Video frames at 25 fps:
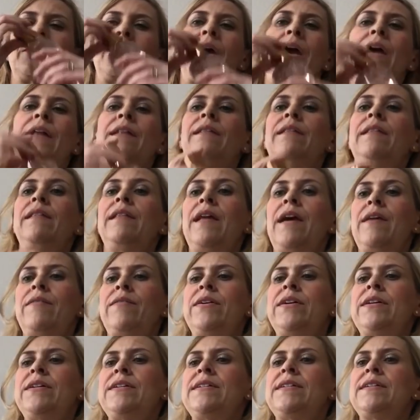I love
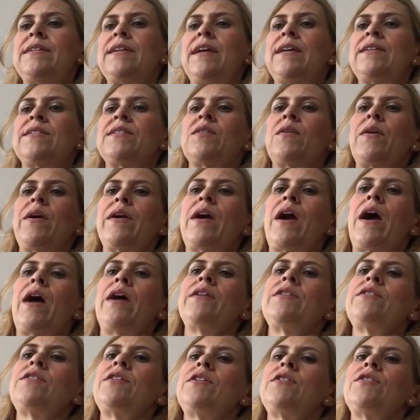it. And so I
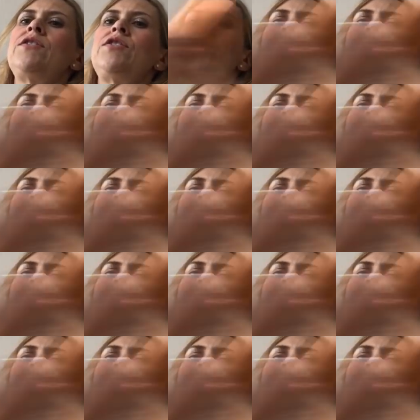got